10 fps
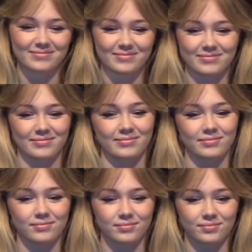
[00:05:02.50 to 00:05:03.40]

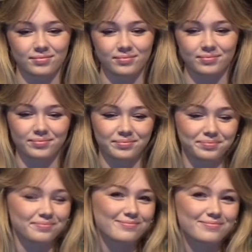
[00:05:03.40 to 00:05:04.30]

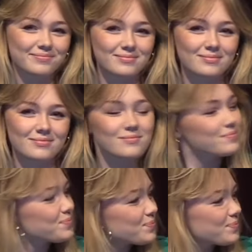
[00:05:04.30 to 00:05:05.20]

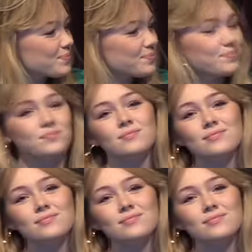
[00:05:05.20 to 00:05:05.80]
(not speaking)